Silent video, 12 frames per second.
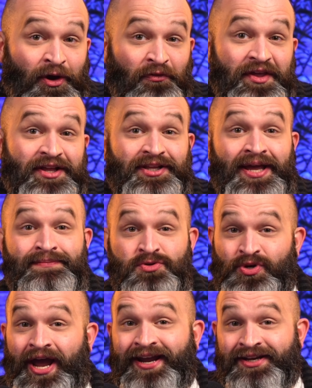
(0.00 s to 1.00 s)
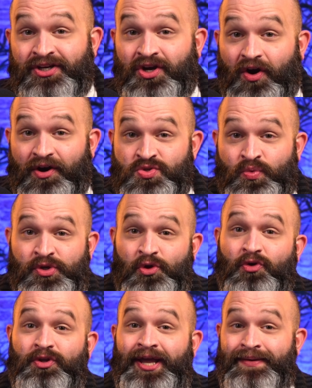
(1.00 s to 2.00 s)
may only claim dragon cards when
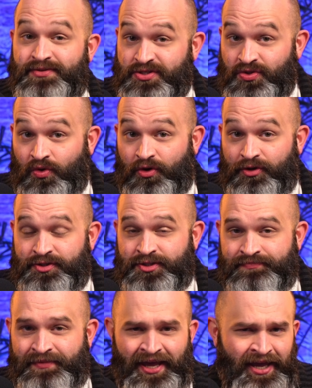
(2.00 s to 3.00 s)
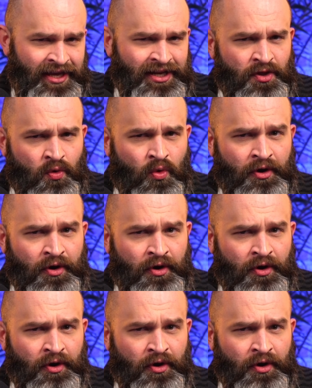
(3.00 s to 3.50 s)
you claim swords. In other